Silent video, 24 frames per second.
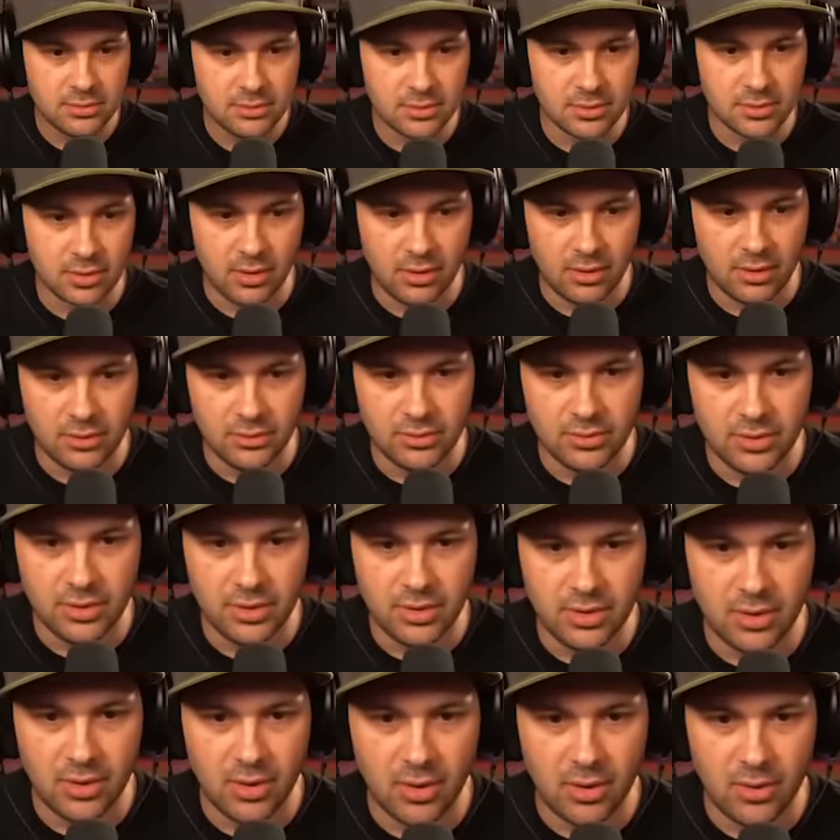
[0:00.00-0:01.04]
No,
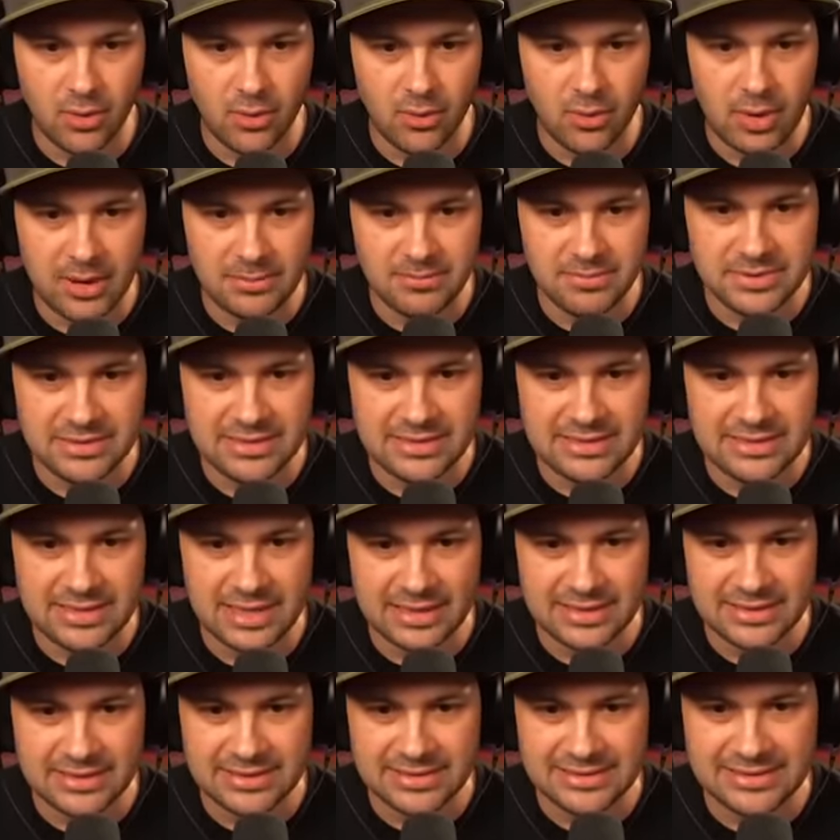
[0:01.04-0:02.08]
no. I'm
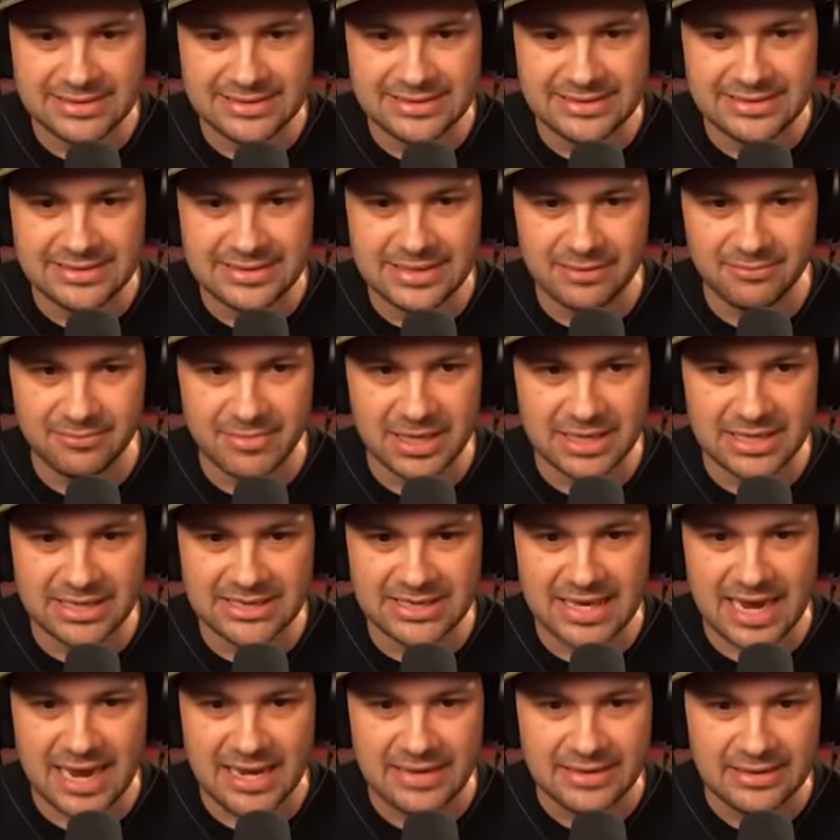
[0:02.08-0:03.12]
gonna
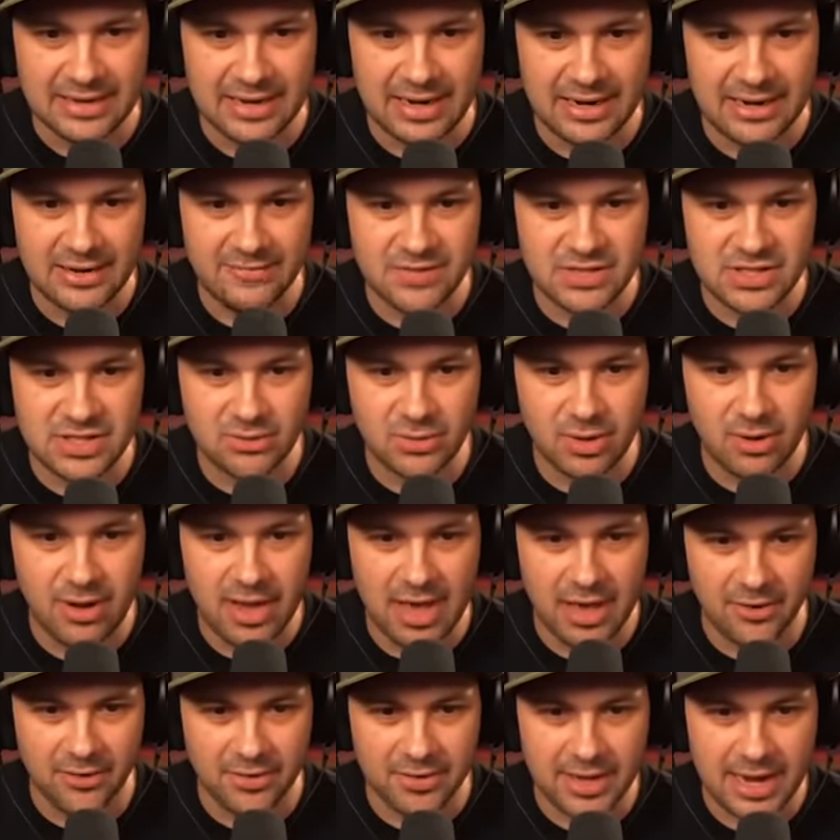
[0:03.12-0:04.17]
die. I have zero
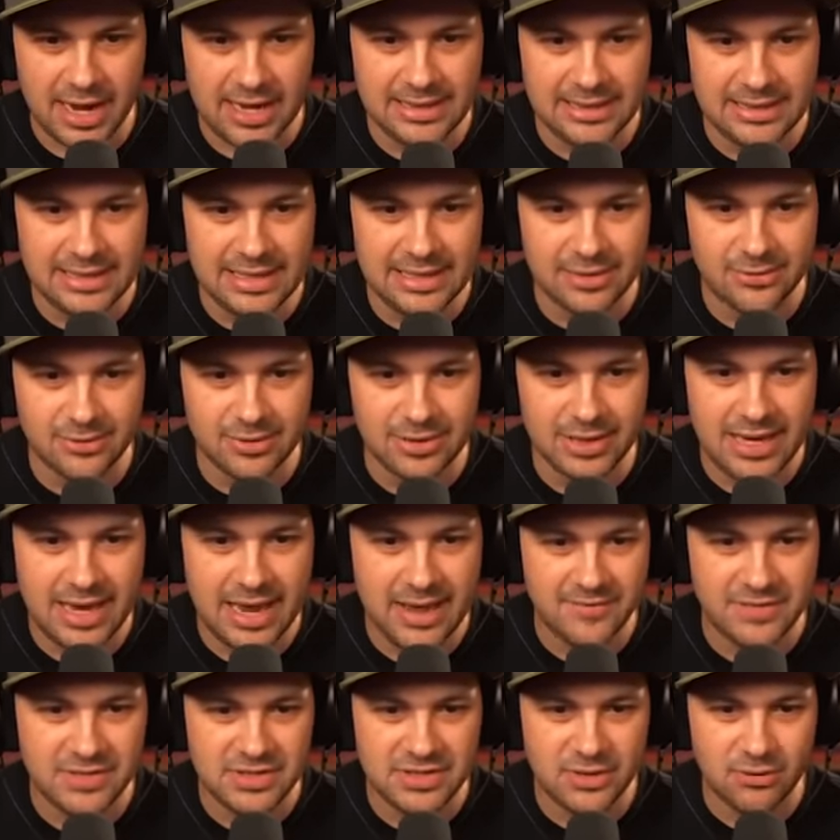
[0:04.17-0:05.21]
health. I literally
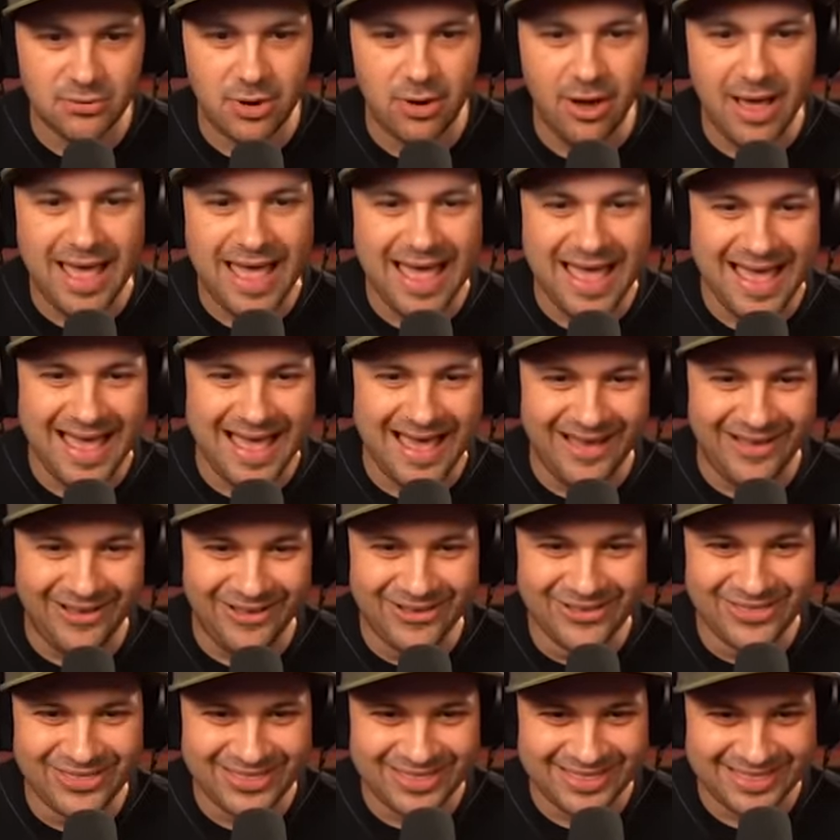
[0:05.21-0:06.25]
have zero
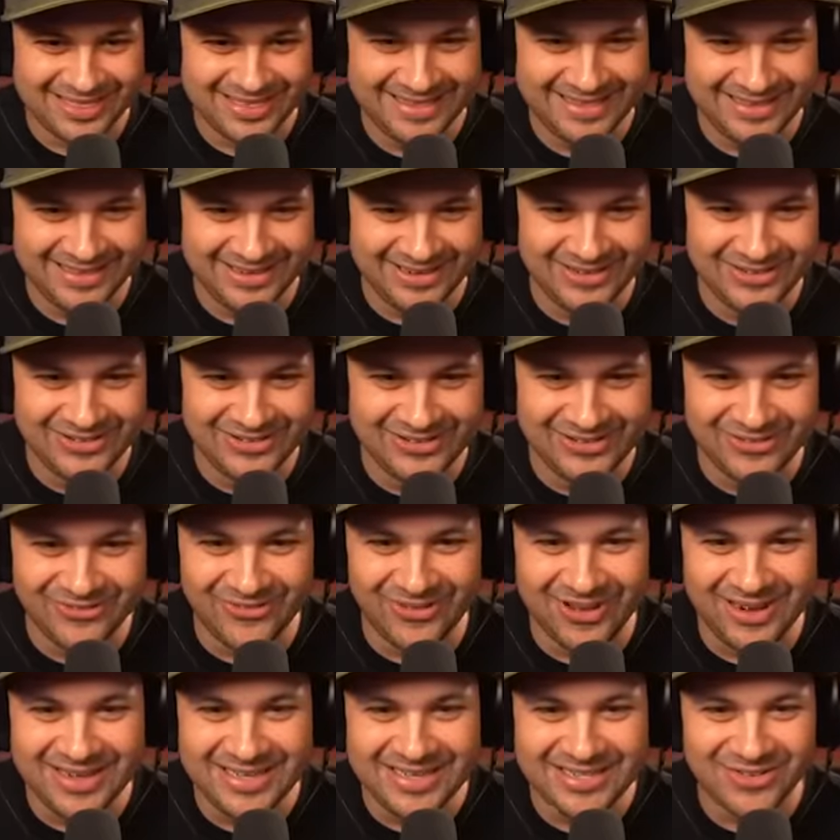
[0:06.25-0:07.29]
health. Dude,
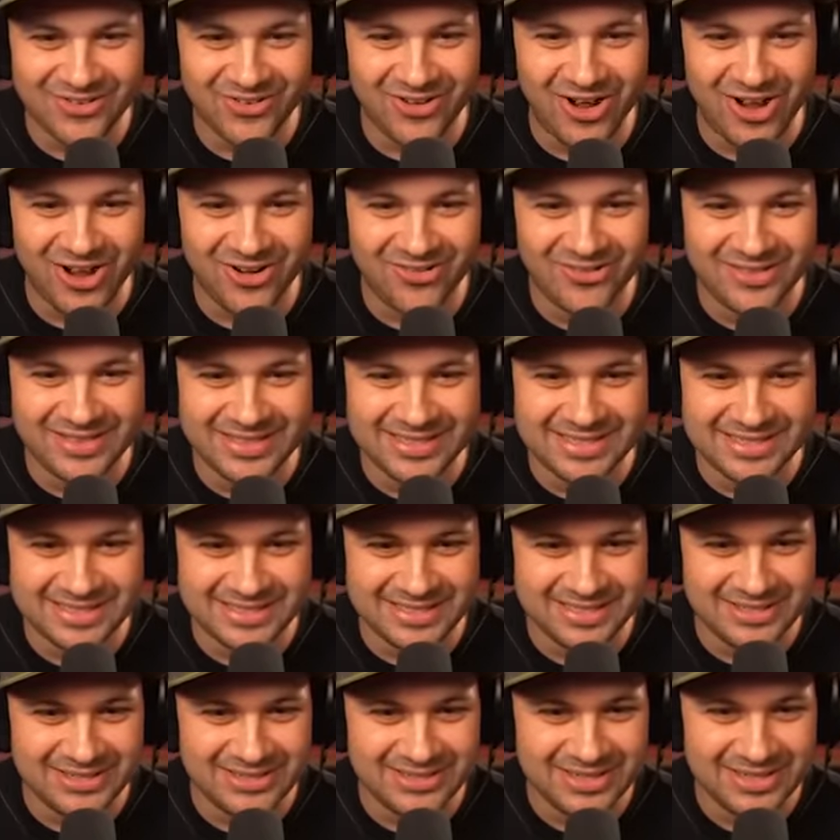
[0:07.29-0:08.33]
what is wrong with this
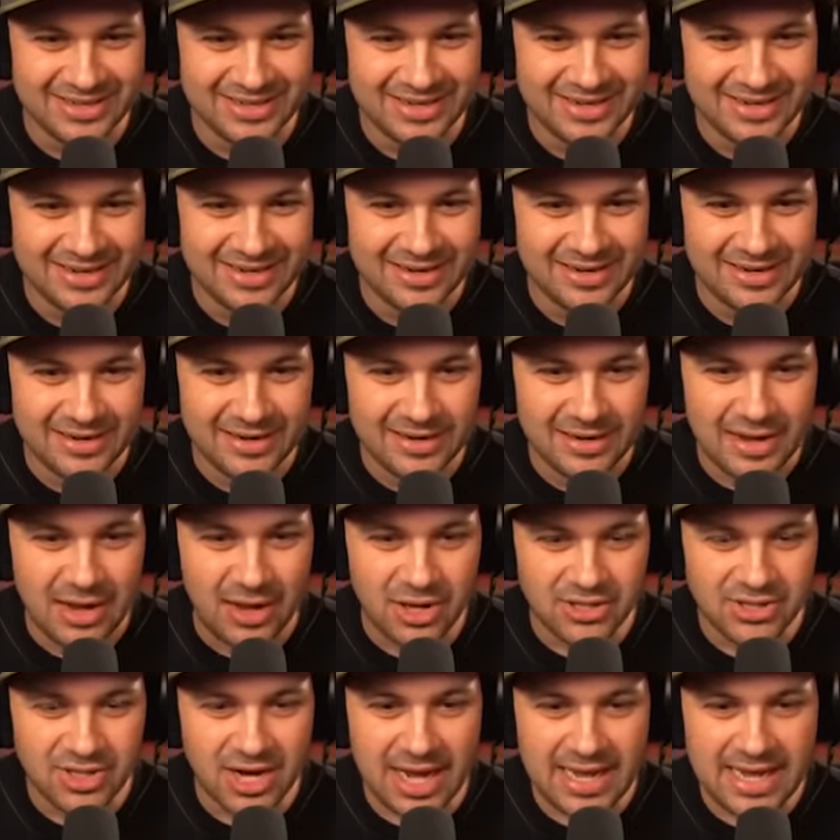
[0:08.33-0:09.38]
dude?
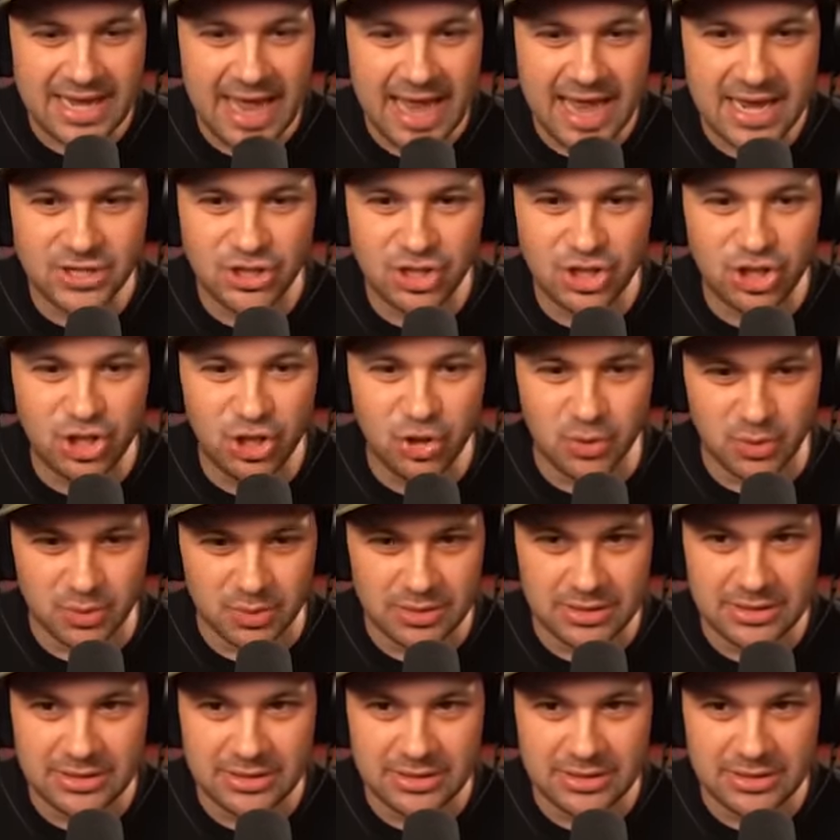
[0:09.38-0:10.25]
Also, I can't shoot.